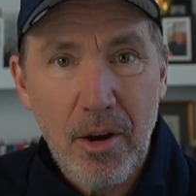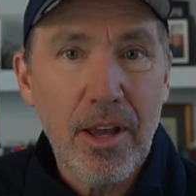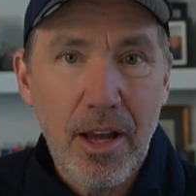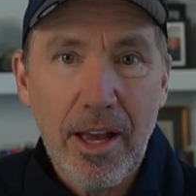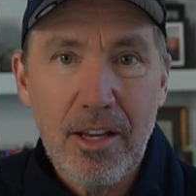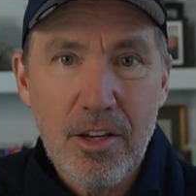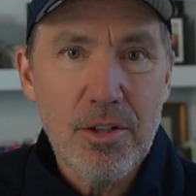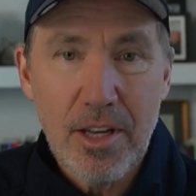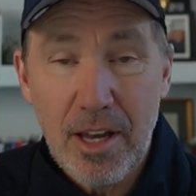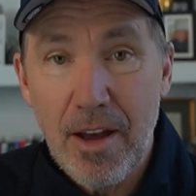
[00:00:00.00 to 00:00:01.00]
Okay, I could
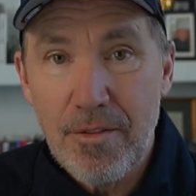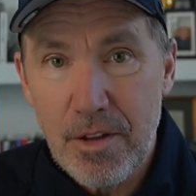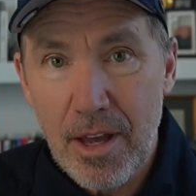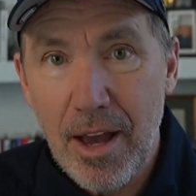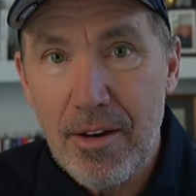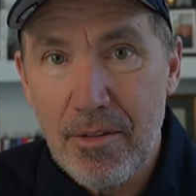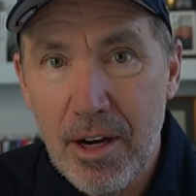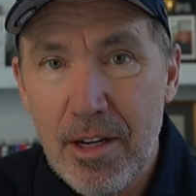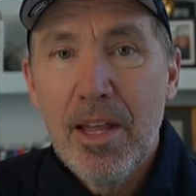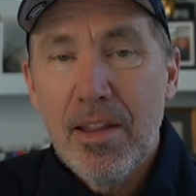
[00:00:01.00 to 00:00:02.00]
use AI for that,
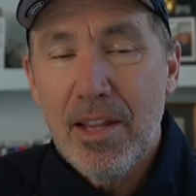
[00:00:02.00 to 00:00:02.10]
right?